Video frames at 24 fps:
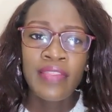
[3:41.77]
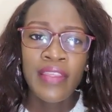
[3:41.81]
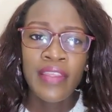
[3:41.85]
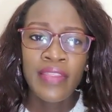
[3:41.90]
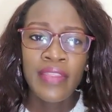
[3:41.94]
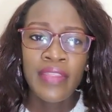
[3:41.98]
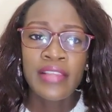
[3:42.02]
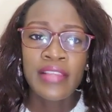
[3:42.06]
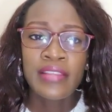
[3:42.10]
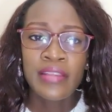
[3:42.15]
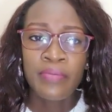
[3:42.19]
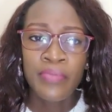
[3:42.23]
then
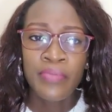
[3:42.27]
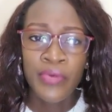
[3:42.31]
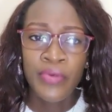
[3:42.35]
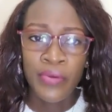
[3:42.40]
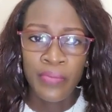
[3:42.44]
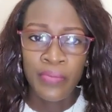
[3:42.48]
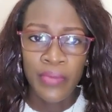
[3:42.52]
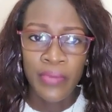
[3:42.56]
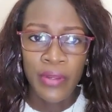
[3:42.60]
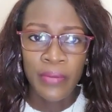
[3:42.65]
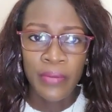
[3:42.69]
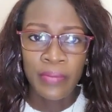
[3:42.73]
that's a
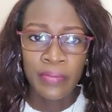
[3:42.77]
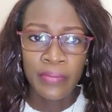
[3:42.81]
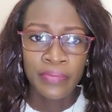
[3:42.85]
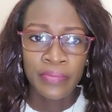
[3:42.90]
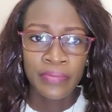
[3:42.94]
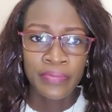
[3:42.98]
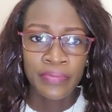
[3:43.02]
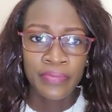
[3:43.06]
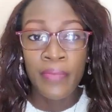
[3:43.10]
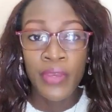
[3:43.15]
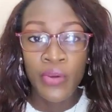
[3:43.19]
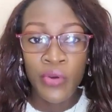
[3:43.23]
problem
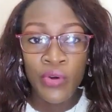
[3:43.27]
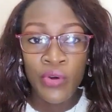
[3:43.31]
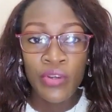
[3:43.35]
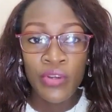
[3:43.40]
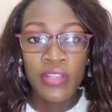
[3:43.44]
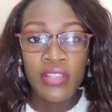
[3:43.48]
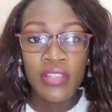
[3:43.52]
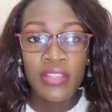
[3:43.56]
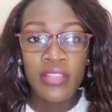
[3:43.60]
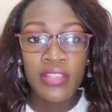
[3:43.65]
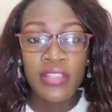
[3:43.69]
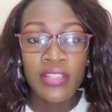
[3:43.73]

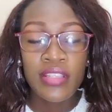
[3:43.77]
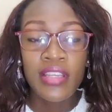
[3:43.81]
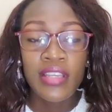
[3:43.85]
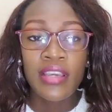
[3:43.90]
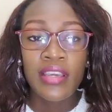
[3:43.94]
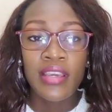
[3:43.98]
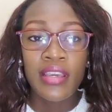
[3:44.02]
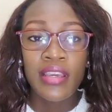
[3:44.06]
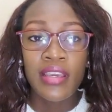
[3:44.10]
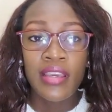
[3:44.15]
because